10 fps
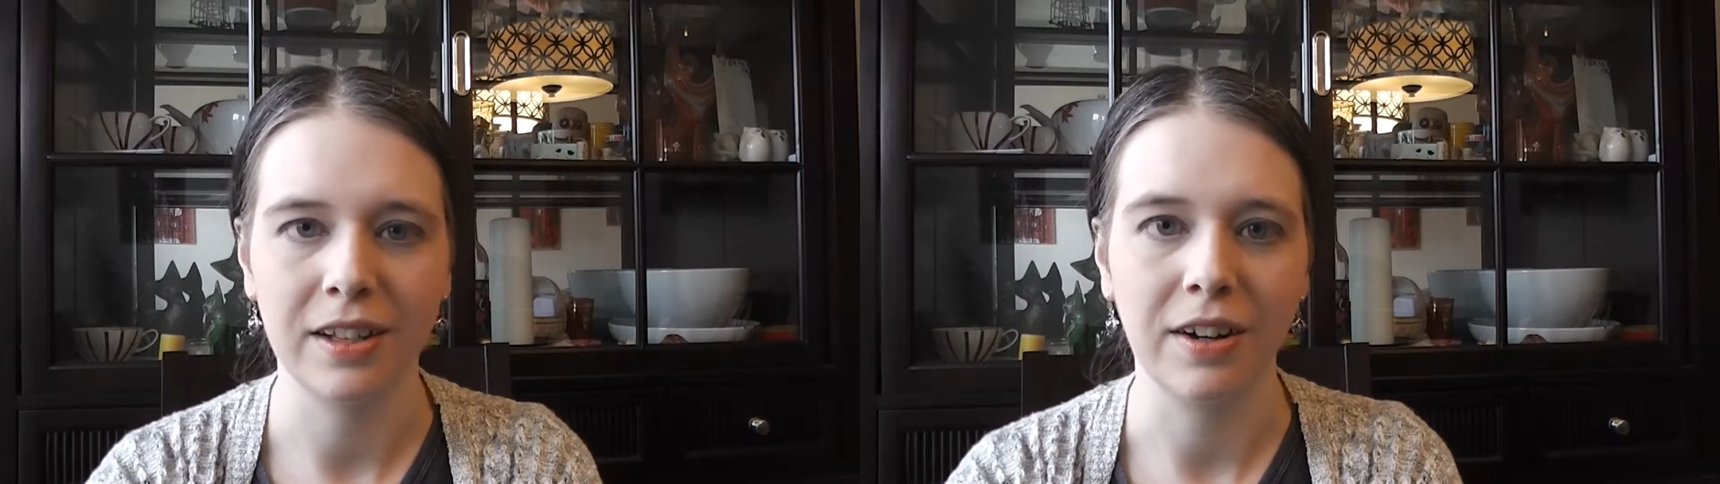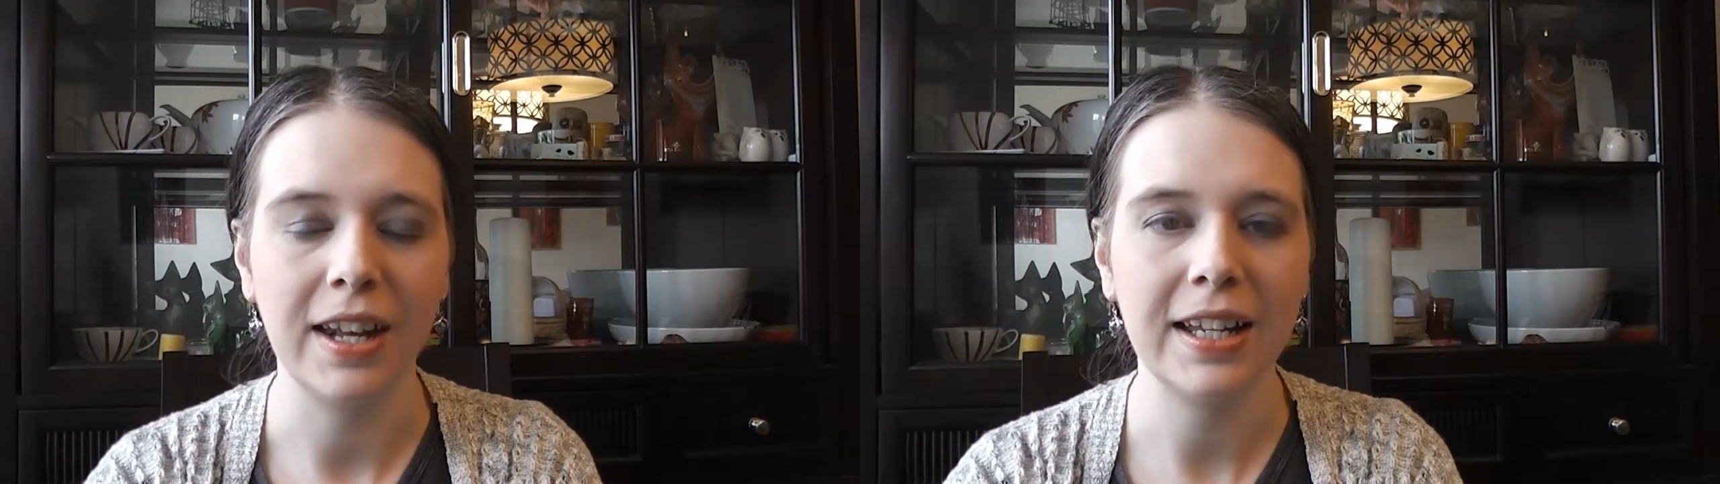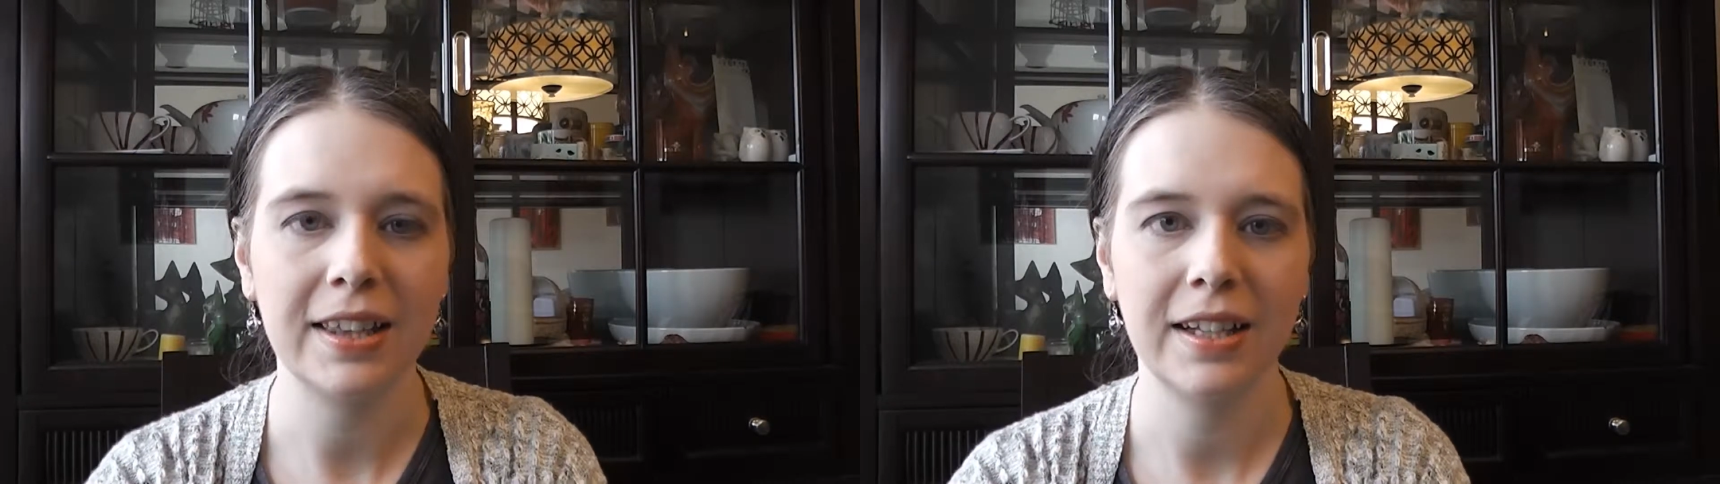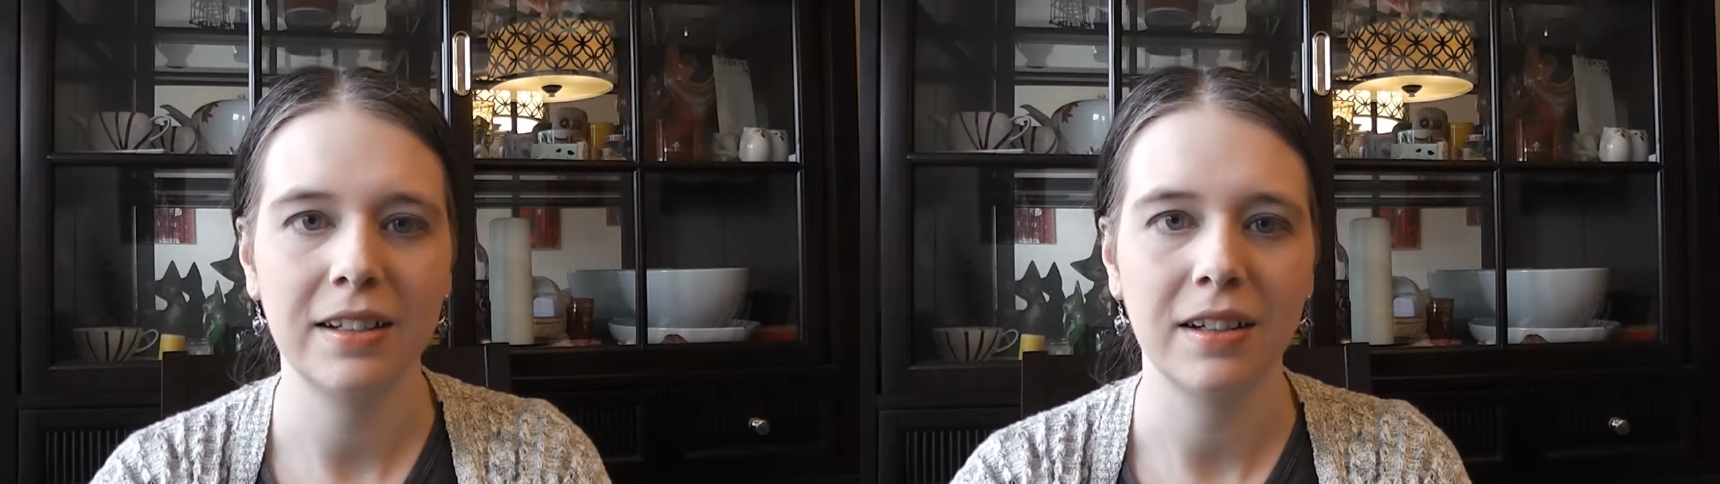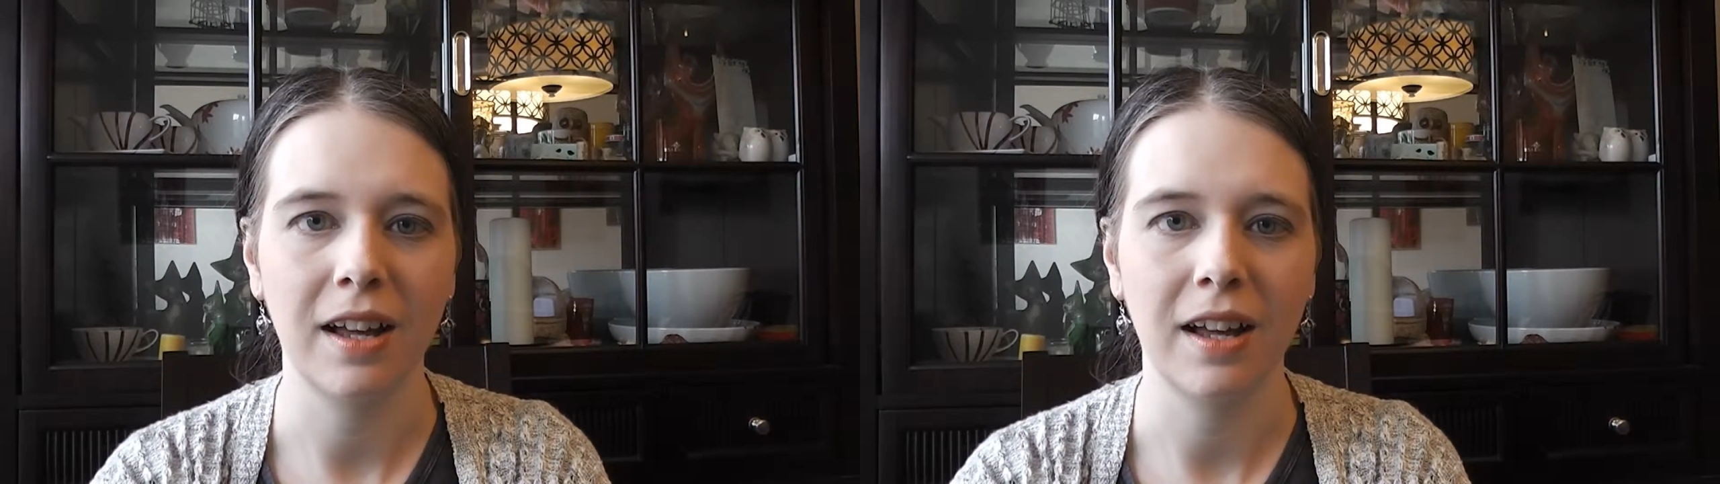you know, anything,